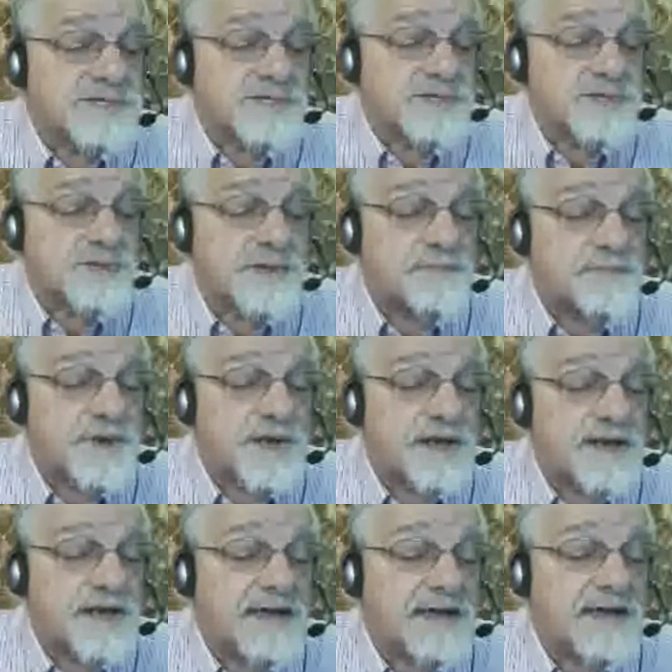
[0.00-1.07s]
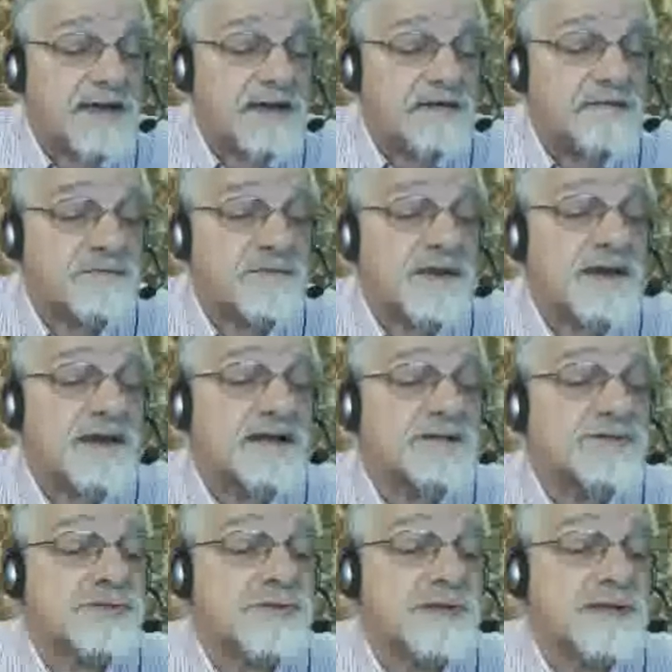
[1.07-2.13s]
a script I have.
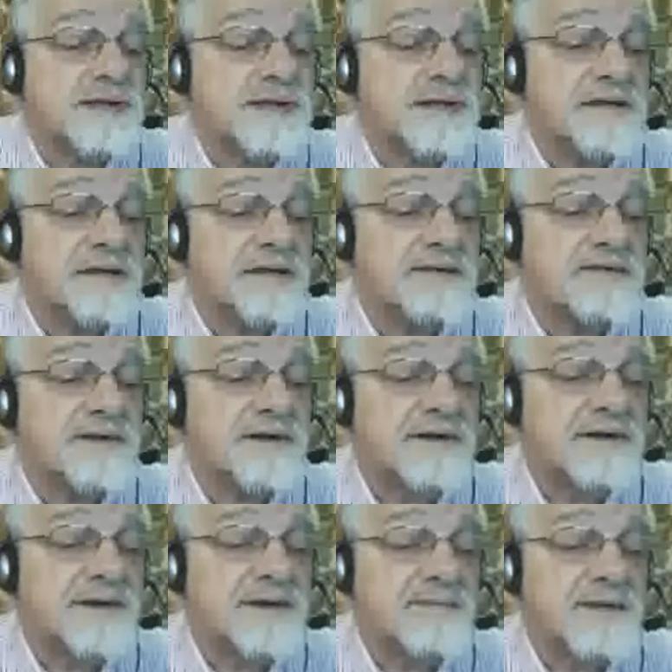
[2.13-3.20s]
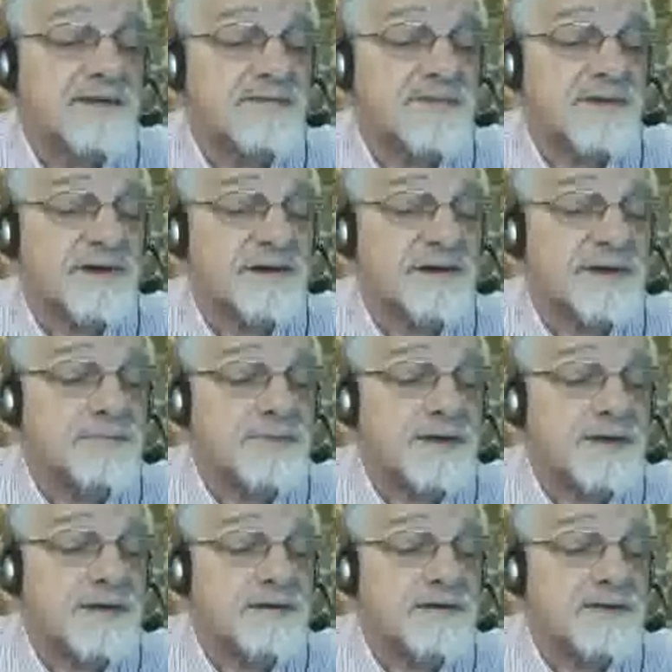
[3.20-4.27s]
Actually, I've got a comment file up
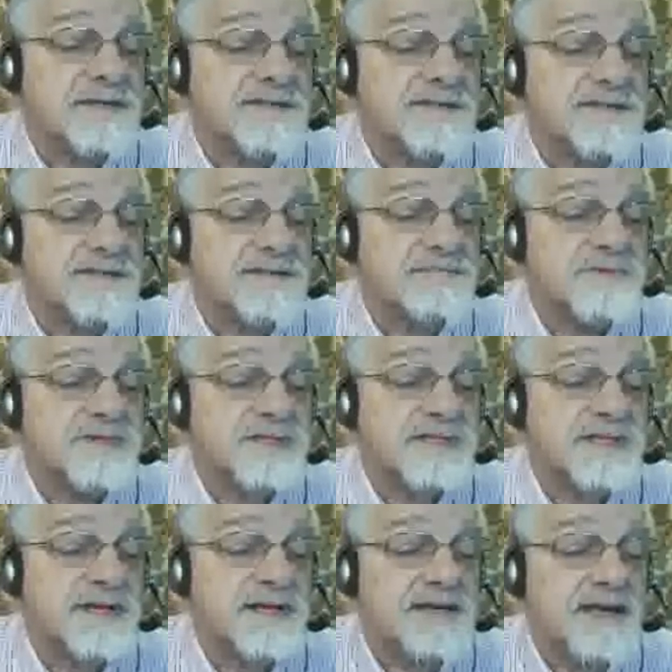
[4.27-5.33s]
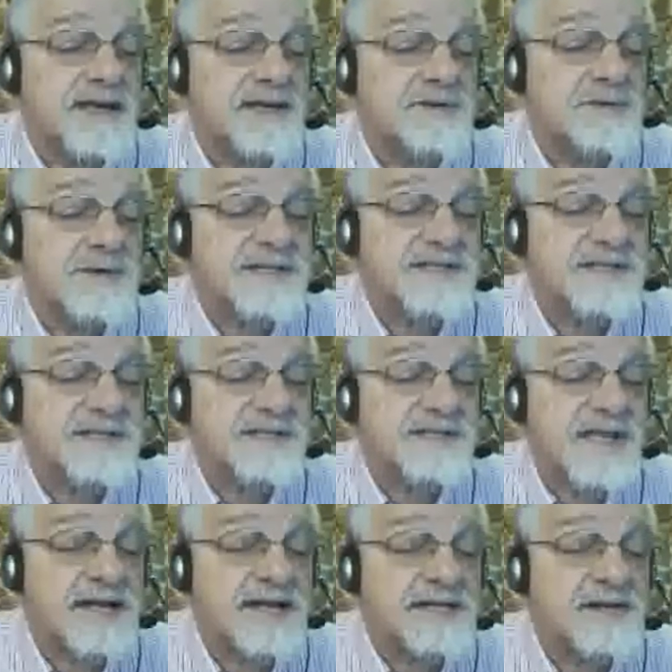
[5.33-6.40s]
here. That's just an interesting
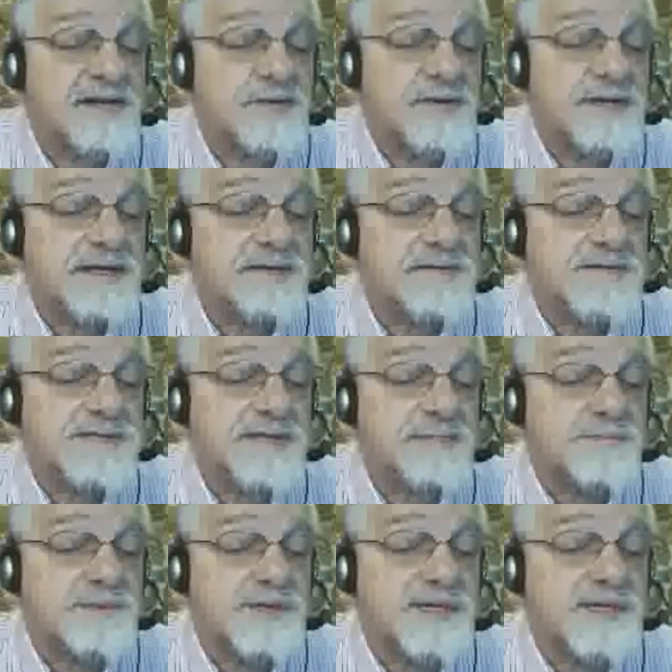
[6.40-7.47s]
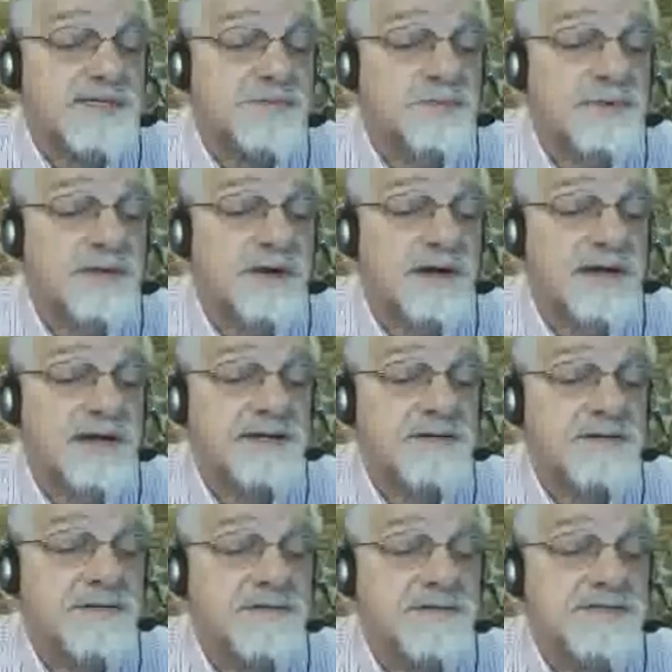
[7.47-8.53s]
side note. Here's some place where I
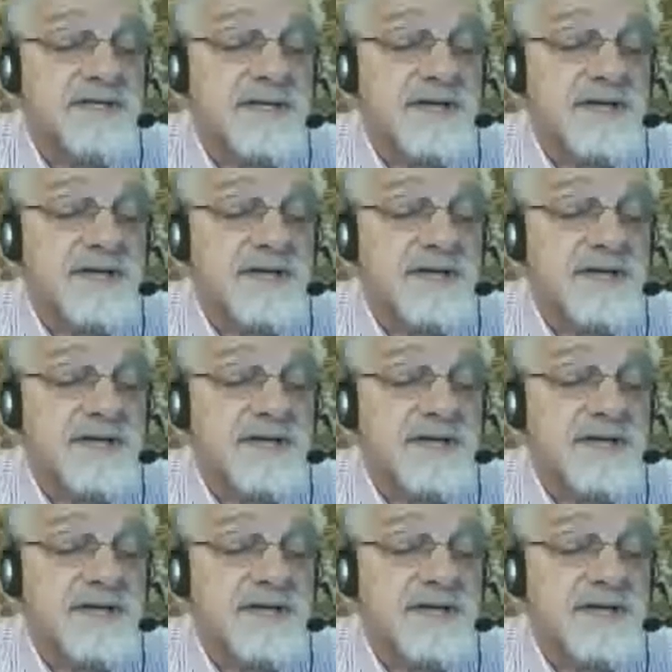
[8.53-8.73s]
used